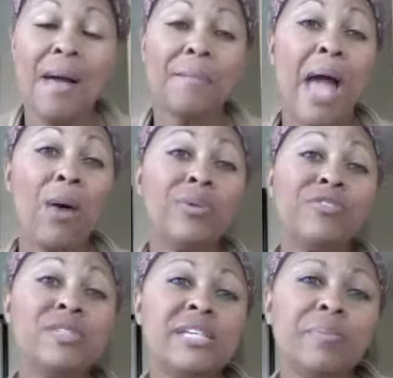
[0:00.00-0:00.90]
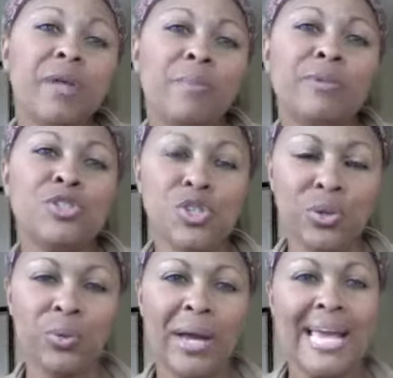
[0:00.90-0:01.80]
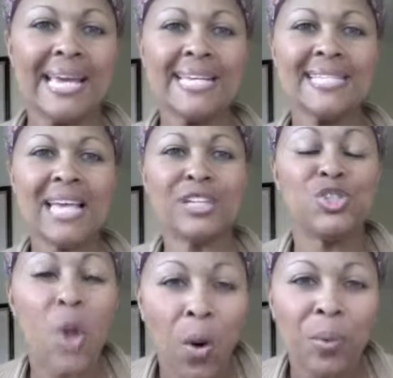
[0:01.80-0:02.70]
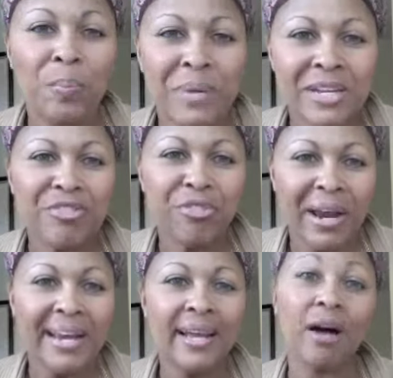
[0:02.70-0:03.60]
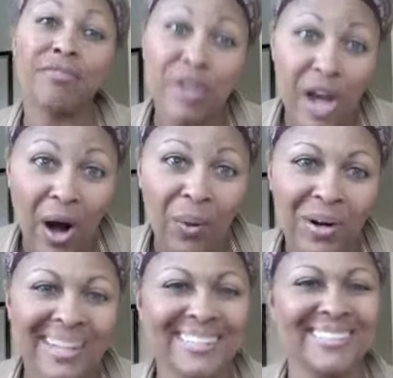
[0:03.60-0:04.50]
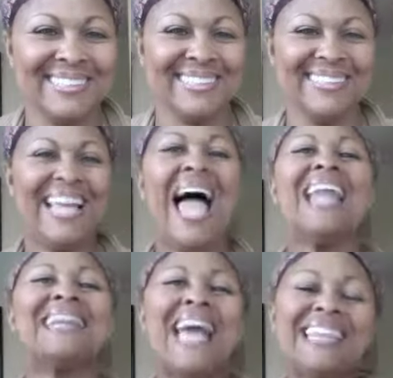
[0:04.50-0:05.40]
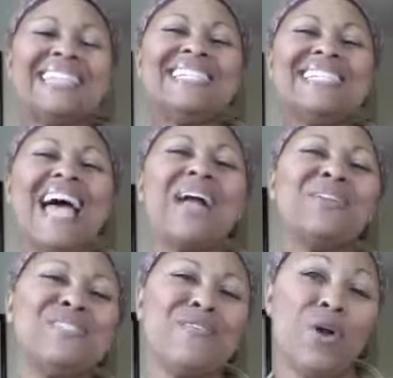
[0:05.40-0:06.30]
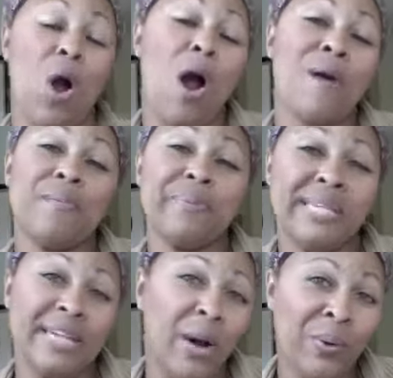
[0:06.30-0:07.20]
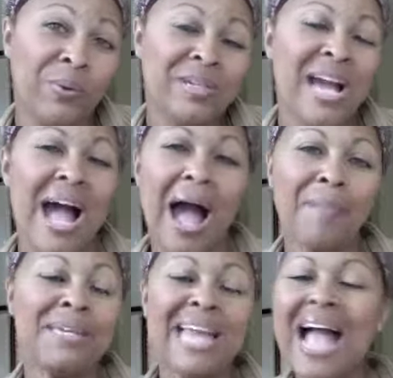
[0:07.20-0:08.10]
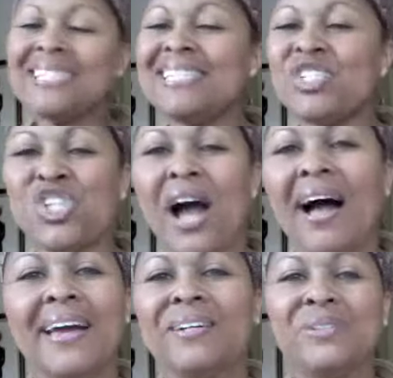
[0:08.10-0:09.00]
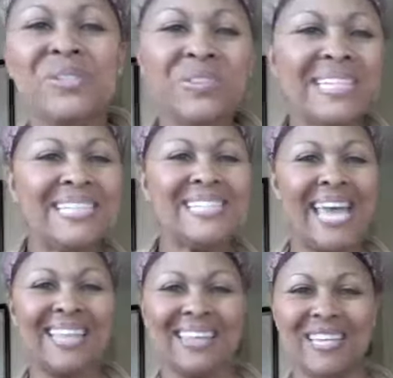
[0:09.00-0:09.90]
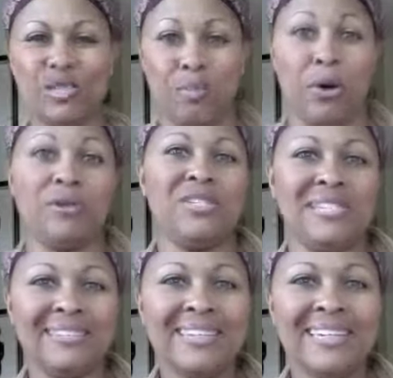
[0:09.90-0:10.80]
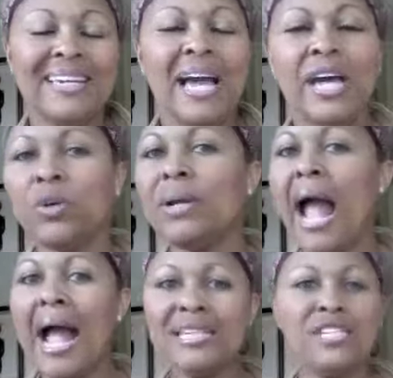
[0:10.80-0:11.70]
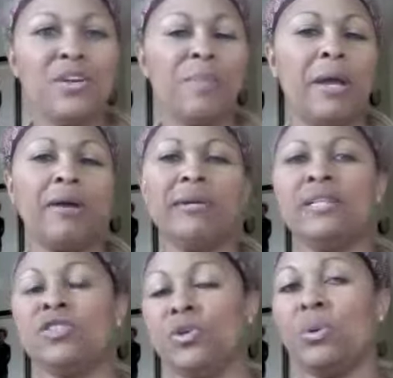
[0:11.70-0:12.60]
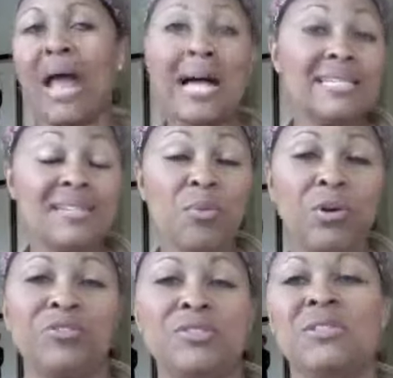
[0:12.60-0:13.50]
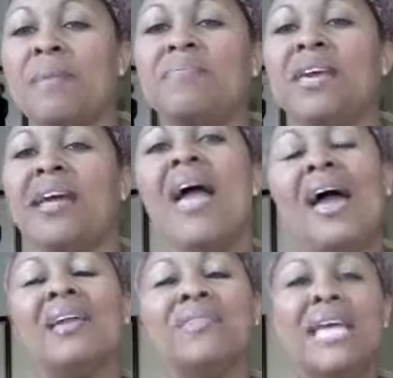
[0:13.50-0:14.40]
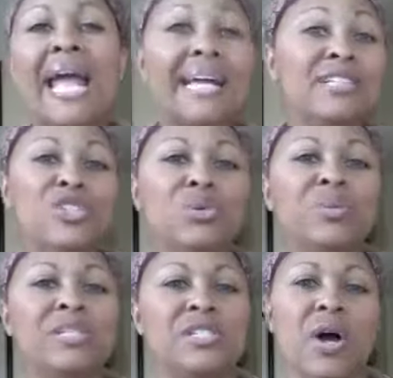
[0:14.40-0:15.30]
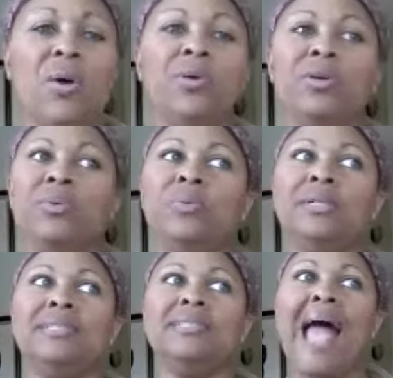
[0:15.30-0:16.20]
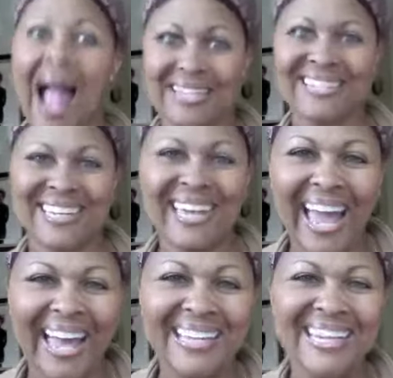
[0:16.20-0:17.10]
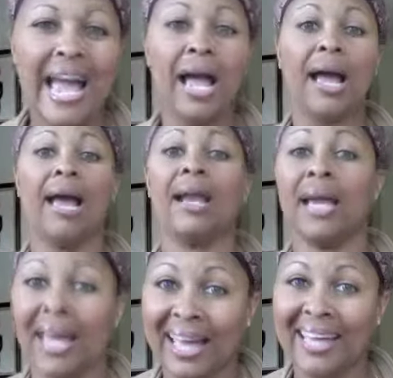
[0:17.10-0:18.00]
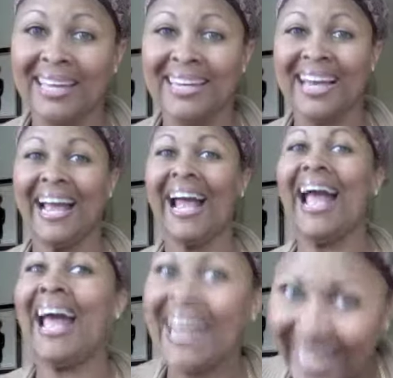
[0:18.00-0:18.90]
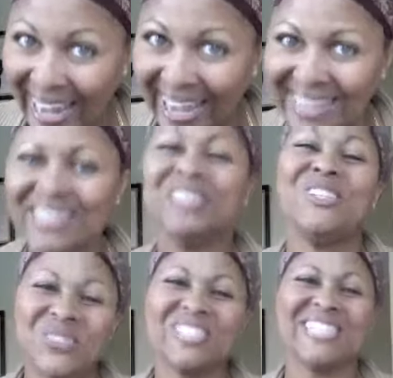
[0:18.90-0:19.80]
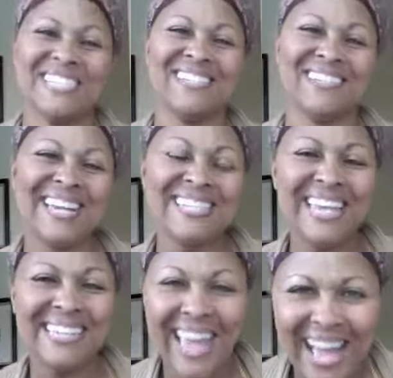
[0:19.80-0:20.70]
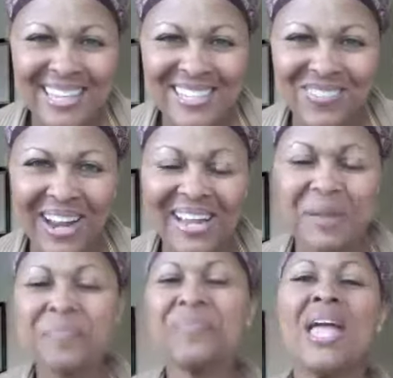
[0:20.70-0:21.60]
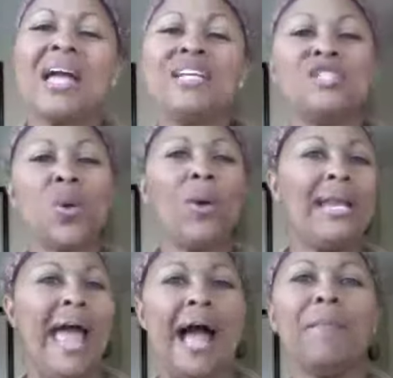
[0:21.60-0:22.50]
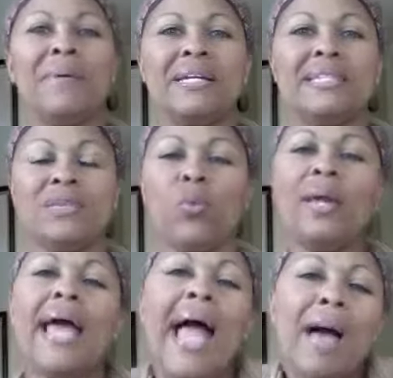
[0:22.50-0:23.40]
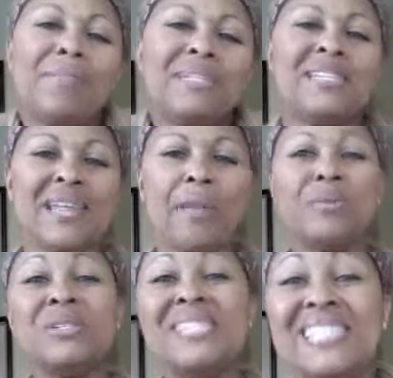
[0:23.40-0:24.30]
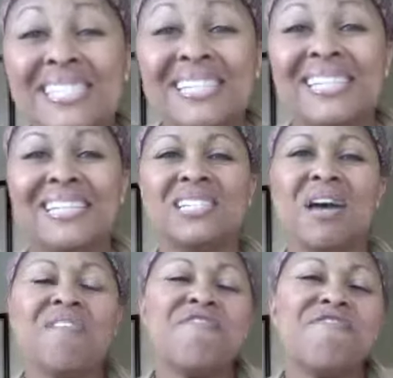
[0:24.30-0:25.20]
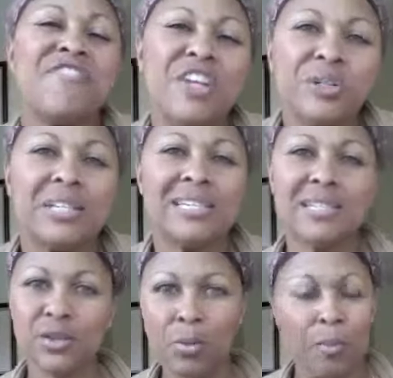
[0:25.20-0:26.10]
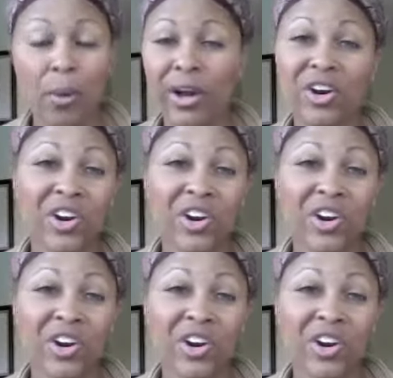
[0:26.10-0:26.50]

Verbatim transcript: Powerful tip number two is don't be afraid of no. Let the desires of your heart be known. I mean, as a child, you didn't take things personally. You would ask your parents or you would ask someone for something, and if the answer was no, you would ask again and again and again, usually until they said yes, right? So what happened? What happened to that persistent, fearless little boy or